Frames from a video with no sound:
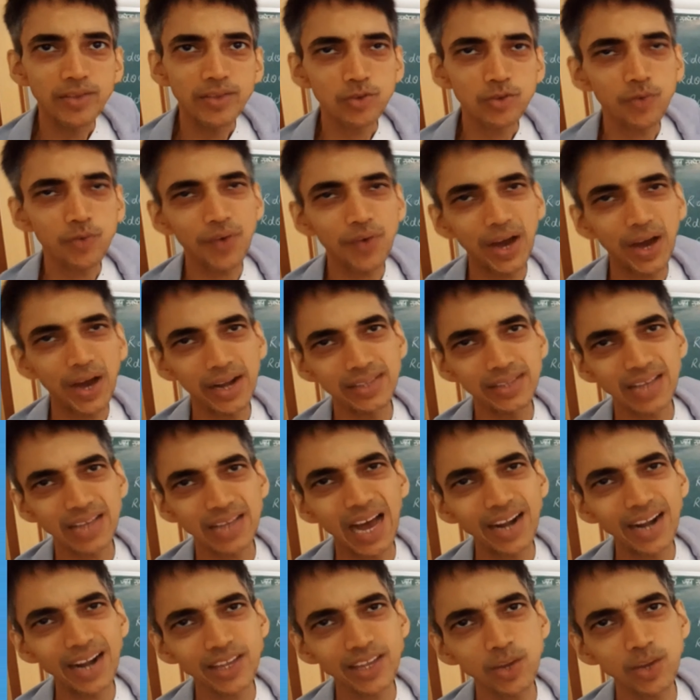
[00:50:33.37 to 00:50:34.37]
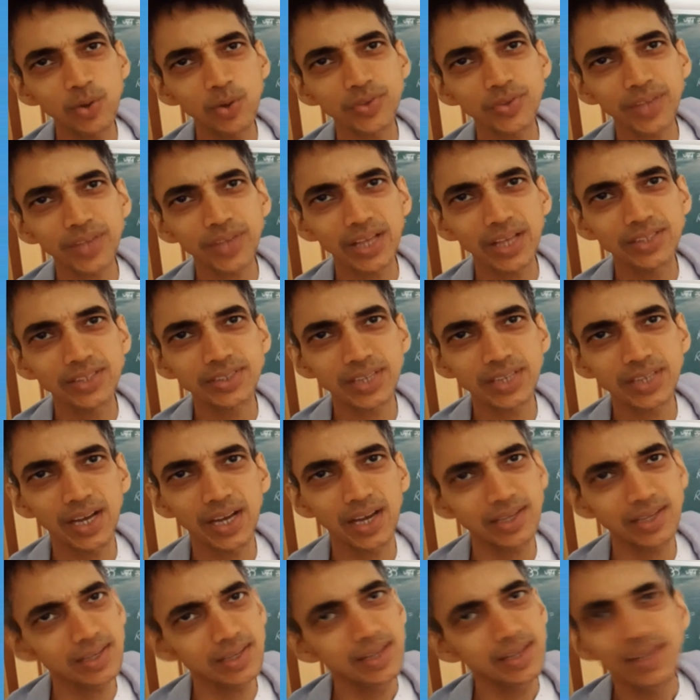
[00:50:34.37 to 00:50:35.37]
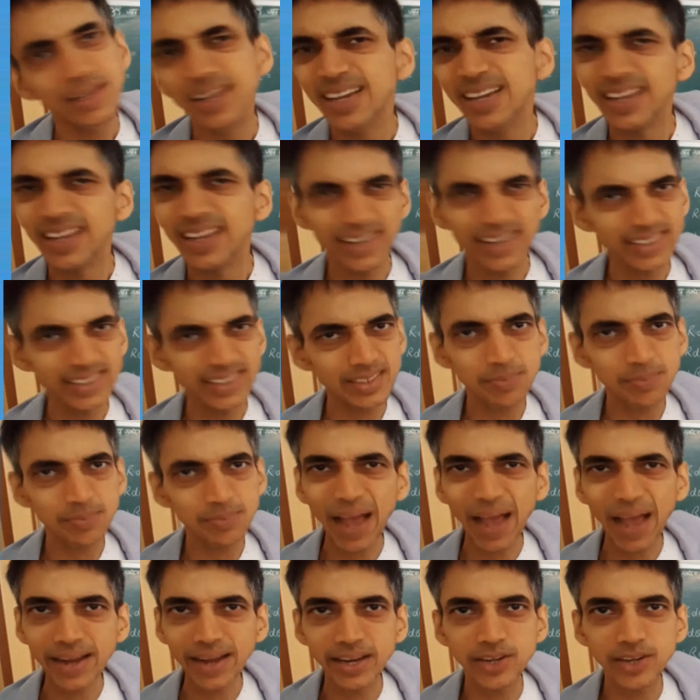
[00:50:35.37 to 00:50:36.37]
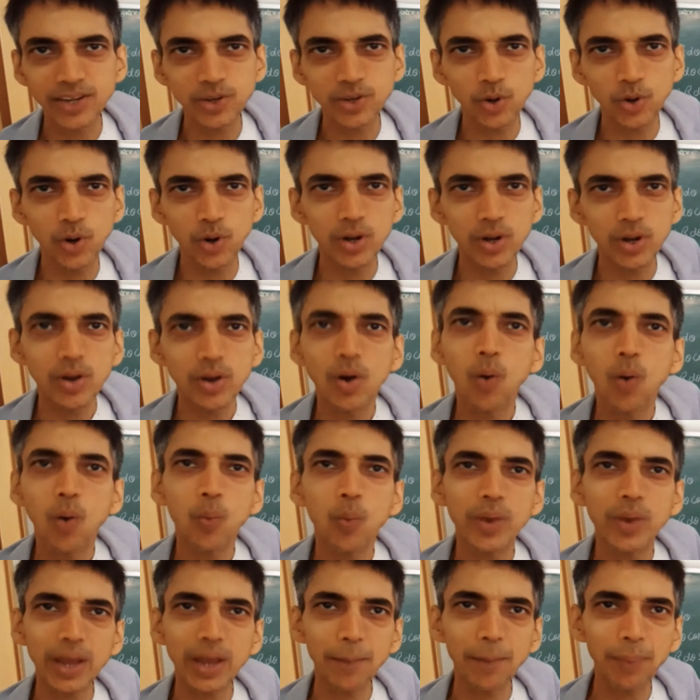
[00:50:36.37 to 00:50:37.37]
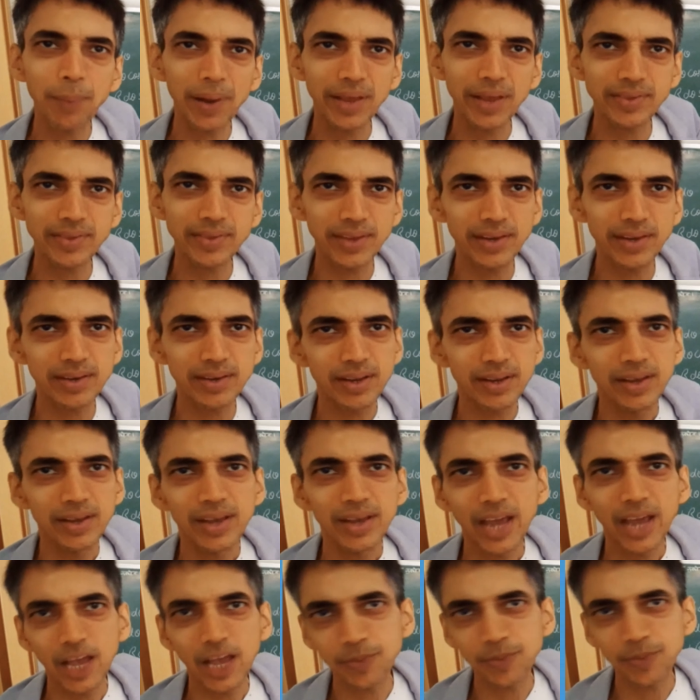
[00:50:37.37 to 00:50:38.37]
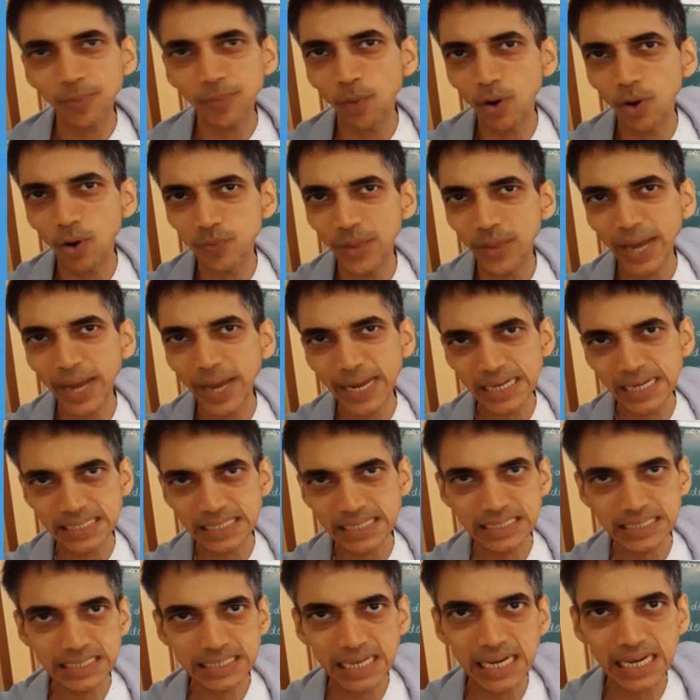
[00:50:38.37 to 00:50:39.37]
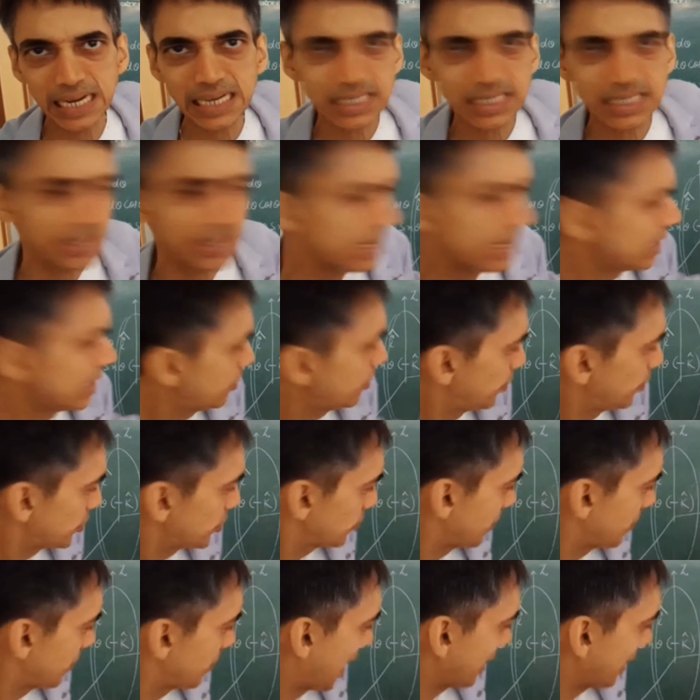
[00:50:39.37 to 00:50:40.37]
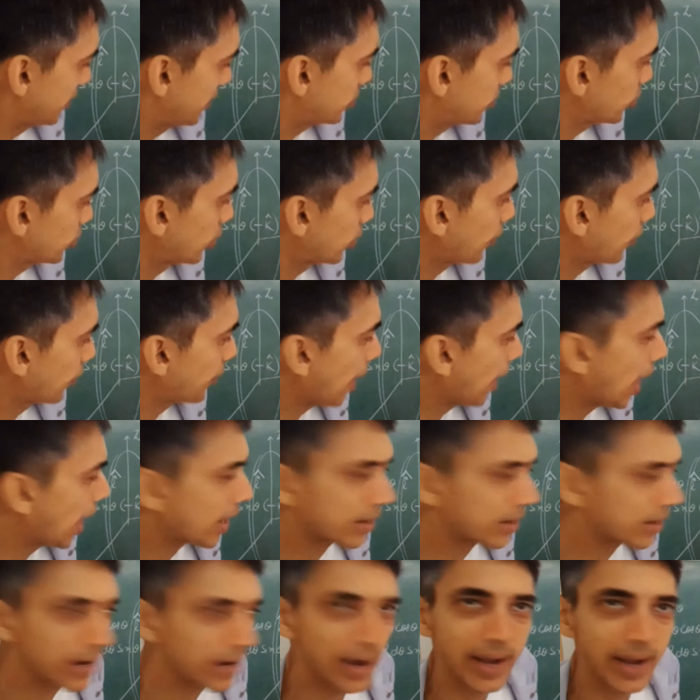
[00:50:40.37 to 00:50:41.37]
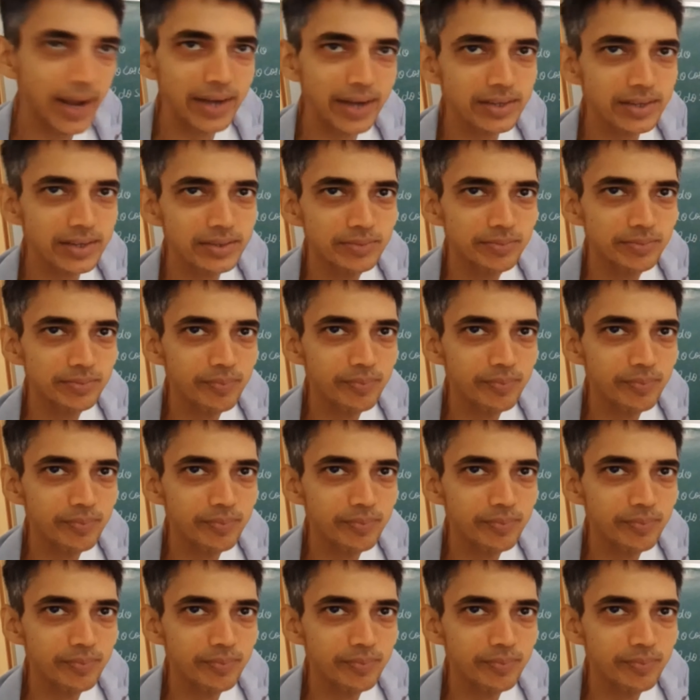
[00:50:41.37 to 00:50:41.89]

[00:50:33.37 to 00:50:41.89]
So far as RQ is concerned, its magnitude, we can place it as per what we are getting, correct? Which is magnitude of R, correct?